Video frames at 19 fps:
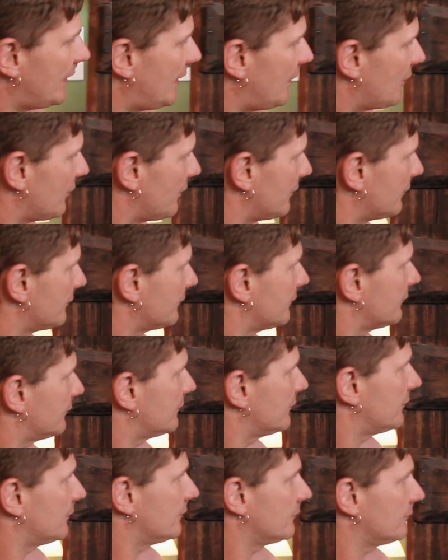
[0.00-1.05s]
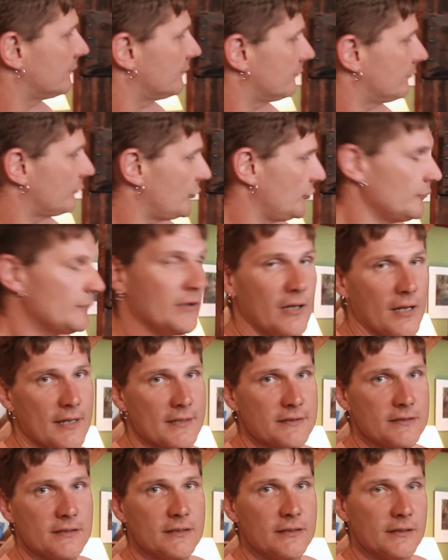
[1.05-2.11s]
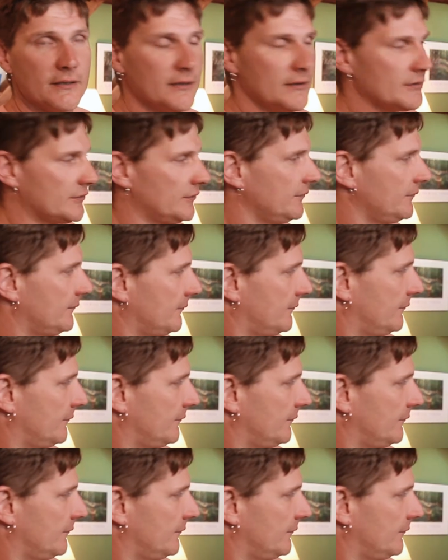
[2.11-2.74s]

our broom closet in the kitchen.